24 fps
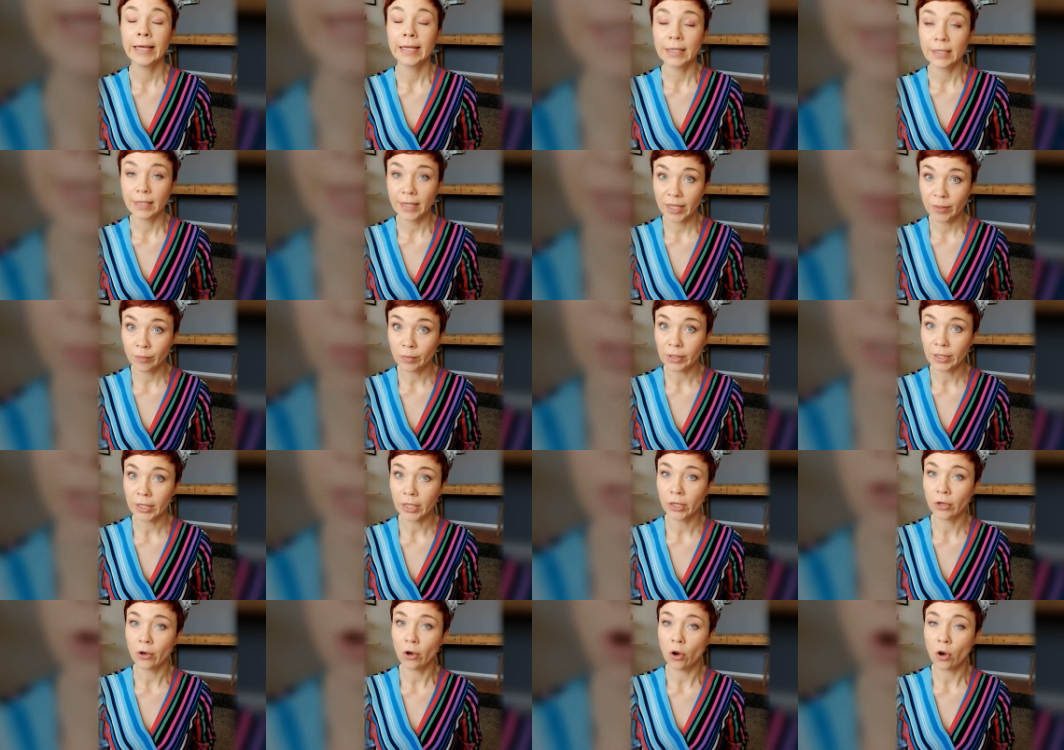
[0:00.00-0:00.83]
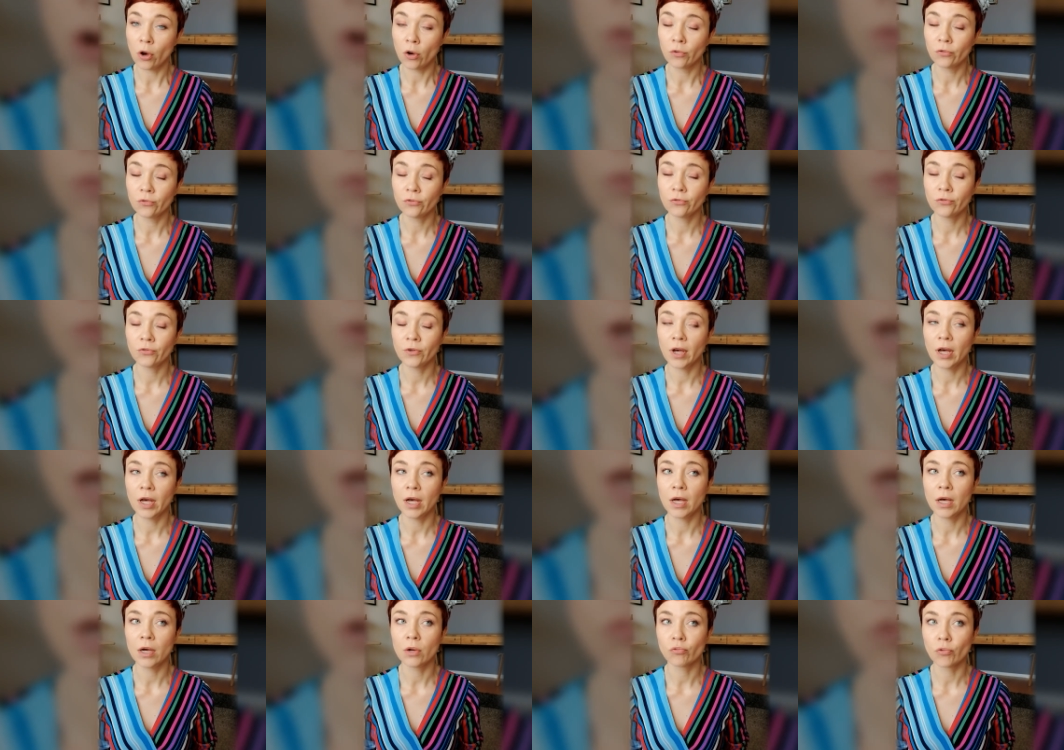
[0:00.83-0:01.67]
namely of
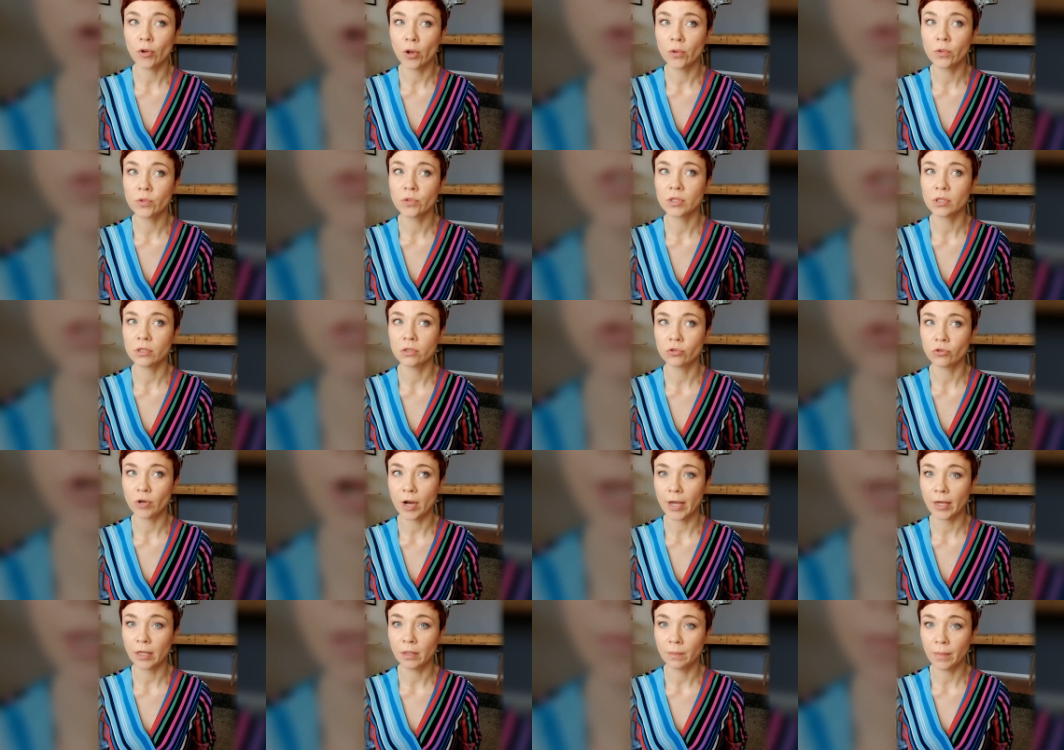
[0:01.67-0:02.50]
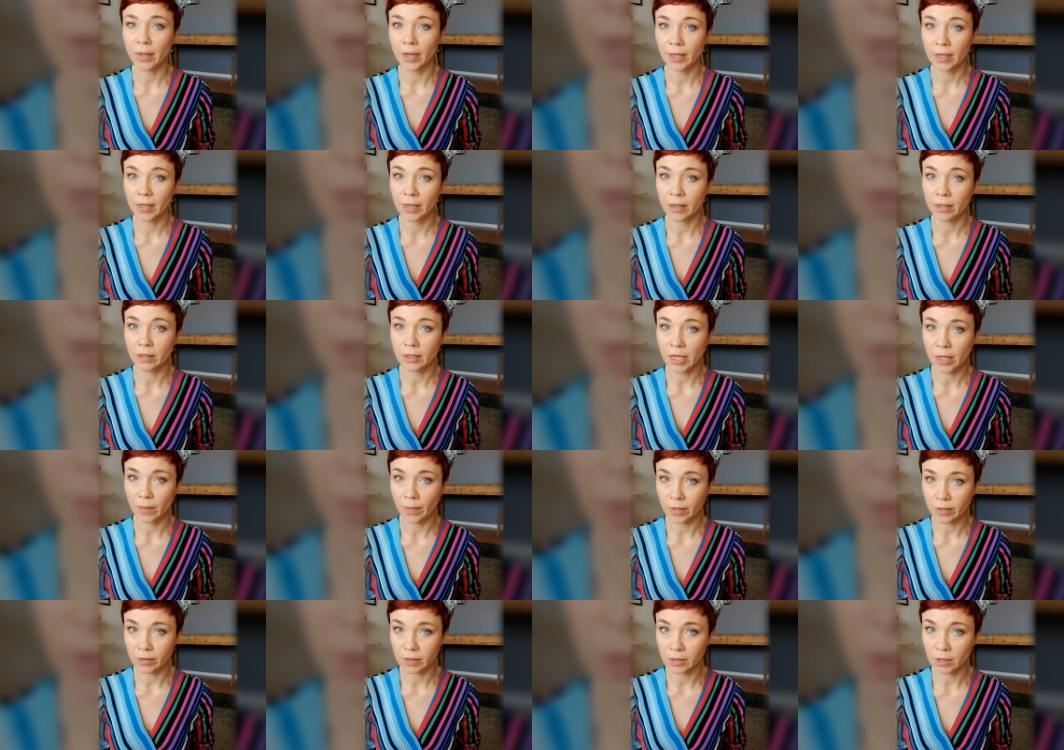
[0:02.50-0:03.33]
uh, Rose and Dragon by Carner
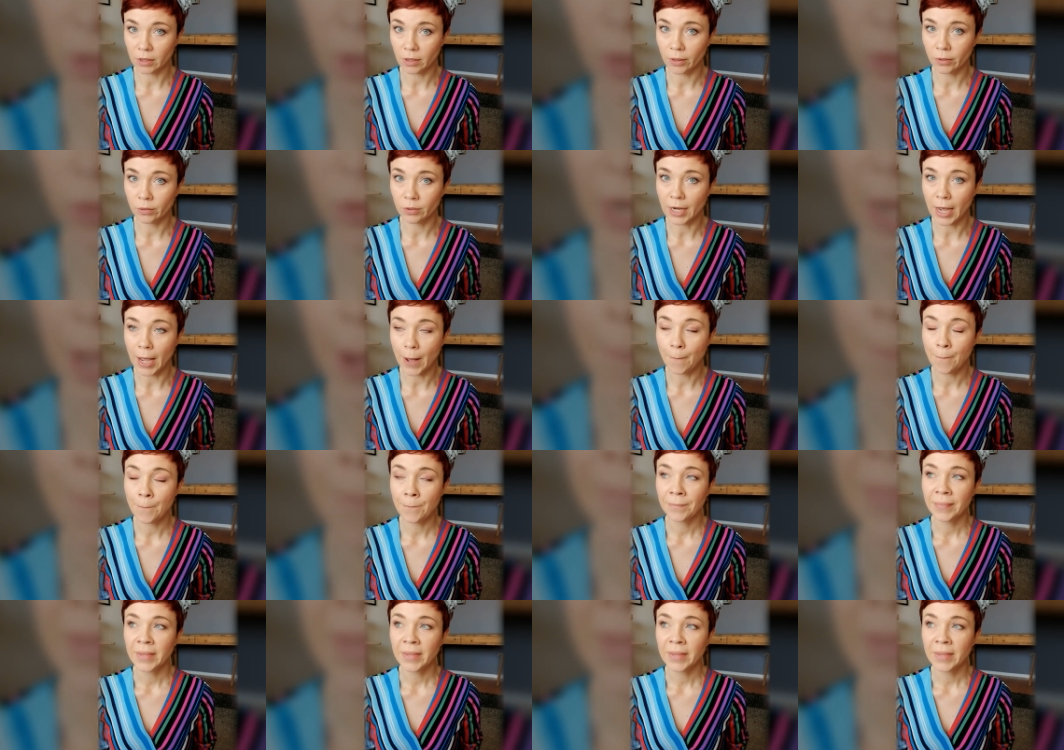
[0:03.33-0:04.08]
Barcelona.